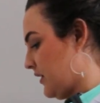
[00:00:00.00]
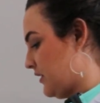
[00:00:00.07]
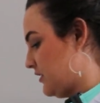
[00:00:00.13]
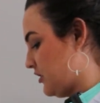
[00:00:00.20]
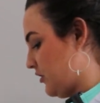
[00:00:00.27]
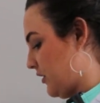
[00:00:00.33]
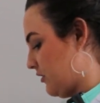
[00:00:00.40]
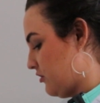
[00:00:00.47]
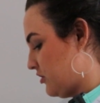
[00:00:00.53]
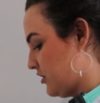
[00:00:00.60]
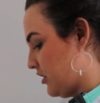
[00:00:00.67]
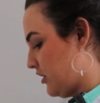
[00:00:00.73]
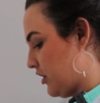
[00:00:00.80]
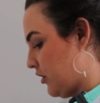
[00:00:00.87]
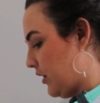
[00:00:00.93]
So I'm just
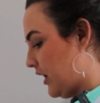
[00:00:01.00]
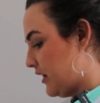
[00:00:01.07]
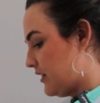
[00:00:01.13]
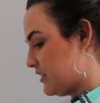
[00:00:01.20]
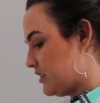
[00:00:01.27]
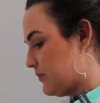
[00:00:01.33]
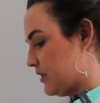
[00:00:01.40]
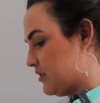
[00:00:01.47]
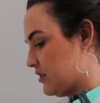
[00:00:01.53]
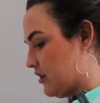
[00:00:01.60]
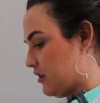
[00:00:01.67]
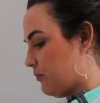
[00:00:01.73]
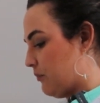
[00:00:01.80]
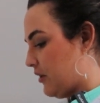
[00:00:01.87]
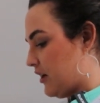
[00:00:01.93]
gonna go ahead and dispense
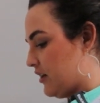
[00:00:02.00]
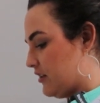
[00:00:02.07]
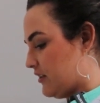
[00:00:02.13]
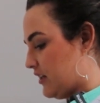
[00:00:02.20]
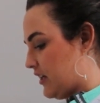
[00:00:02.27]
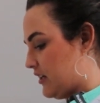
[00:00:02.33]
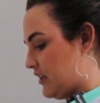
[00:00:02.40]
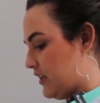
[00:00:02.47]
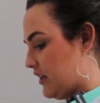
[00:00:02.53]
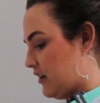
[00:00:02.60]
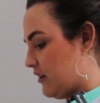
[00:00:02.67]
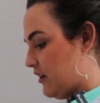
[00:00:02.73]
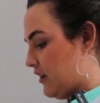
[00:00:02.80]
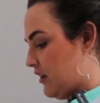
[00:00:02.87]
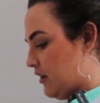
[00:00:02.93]
all the product that I
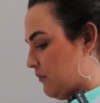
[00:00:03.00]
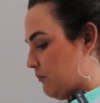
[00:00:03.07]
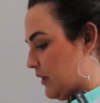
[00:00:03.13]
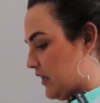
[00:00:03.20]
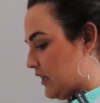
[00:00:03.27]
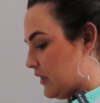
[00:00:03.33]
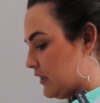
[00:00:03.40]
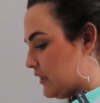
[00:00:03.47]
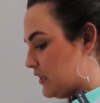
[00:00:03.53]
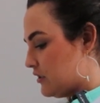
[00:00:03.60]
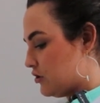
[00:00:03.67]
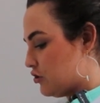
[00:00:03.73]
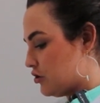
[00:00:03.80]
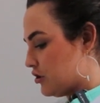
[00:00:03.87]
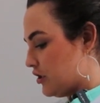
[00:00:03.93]
need. My
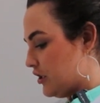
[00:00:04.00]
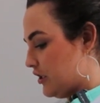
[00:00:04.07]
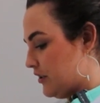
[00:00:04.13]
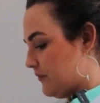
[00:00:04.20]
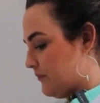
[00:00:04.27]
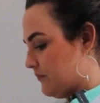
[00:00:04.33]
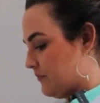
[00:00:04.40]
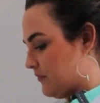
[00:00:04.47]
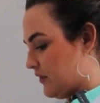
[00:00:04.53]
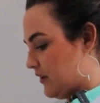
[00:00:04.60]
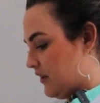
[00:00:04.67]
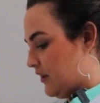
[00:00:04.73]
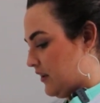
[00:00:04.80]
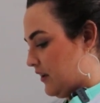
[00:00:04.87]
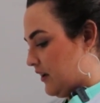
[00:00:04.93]
cleanser,
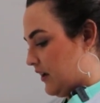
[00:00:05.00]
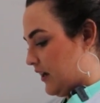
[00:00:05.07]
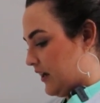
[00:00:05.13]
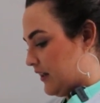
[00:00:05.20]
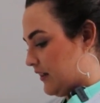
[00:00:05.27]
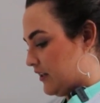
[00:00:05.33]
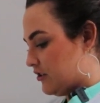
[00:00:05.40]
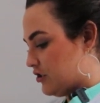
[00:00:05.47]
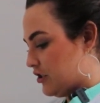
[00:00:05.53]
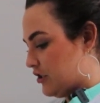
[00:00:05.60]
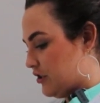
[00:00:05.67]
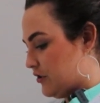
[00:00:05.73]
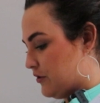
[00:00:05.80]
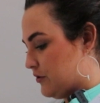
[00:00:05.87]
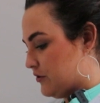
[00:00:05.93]
I like to
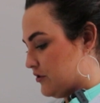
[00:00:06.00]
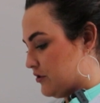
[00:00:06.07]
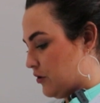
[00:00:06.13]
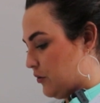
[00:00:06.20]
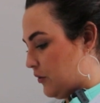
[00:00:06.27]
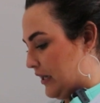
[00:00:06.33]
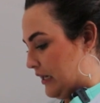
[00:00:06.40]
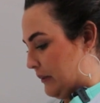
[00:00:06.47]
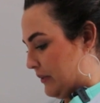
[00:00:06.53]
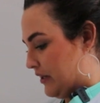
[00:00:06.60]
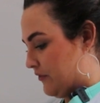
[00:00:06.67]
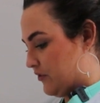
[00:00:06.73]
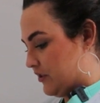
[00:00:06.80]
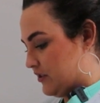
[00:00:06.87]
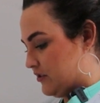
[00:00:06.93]
use quite a bit
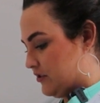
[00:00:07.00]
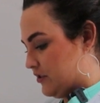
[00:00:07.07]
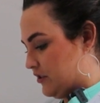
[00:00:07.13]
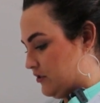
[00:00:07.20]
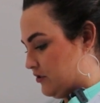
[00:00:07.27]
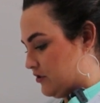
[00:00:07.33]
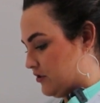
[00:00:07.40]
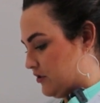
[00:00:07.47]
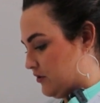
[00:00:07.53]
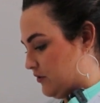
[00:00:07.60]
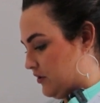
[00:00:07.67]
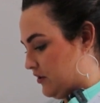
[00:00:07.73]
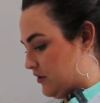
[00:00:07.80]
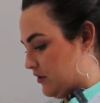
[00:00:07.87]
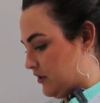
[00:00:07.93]
of cleanser, so
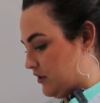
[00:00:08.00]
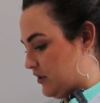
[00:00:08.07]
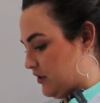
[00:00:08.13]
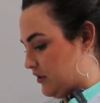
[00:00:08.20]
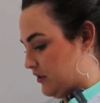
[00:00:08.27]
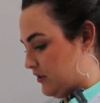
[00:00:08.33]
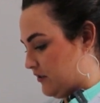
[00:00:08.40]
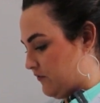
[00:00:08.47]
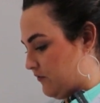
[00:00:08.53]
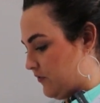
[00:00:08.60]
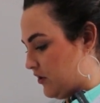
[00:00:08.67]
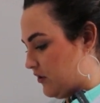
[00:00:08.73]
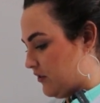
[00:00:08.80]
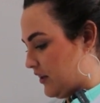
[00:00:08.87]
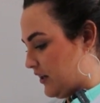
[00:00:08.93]
I'm gonna
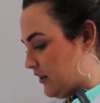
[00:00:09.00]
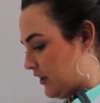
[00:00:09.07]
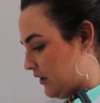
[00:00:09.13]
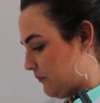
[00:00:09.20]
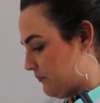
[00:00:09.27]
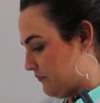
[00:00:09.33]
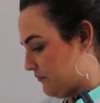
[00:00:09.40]
fill that up.